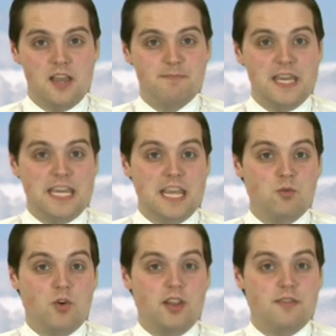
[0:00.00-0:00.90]
making it
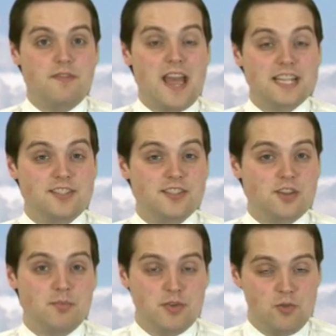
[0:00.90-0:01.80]
one of the fastest
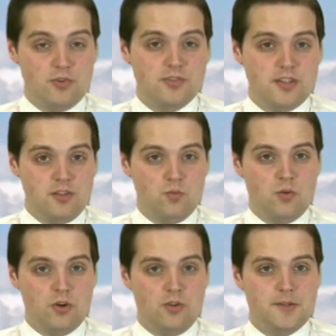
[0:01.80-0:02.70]
computers in the
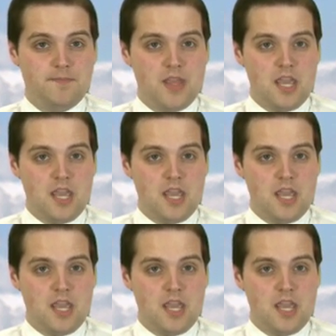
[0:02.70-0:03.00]
world.